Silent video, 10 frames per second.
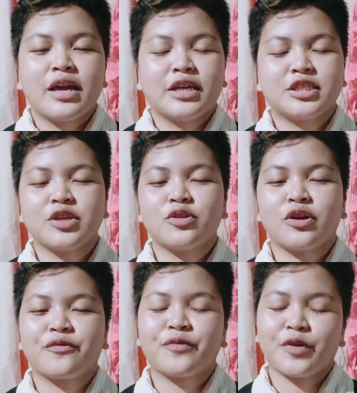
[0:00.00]
a
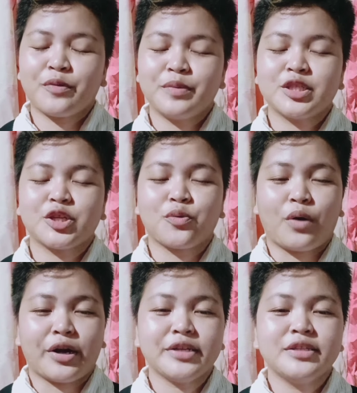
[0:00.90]
singular verb is
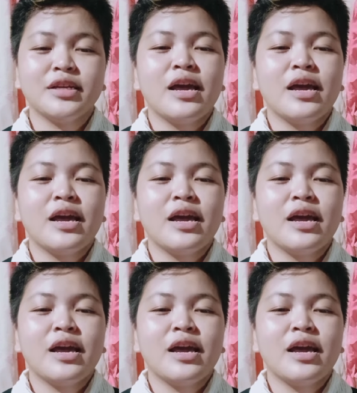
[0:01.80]
required,